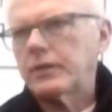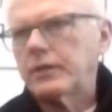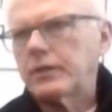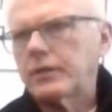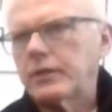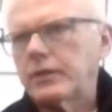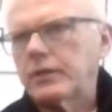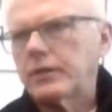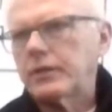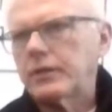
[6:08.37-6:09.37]
but I think
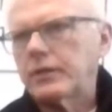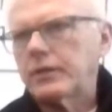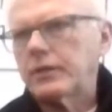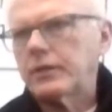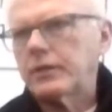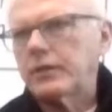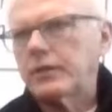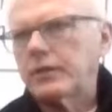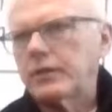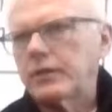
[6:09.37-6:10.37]
getting a
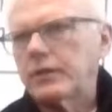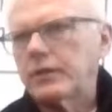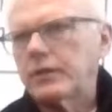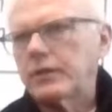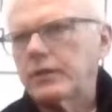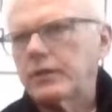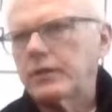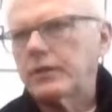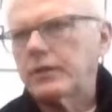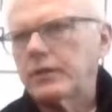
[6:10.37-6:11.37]
lot of eyes on
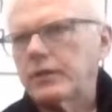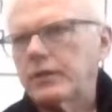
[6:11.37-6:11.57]
rowing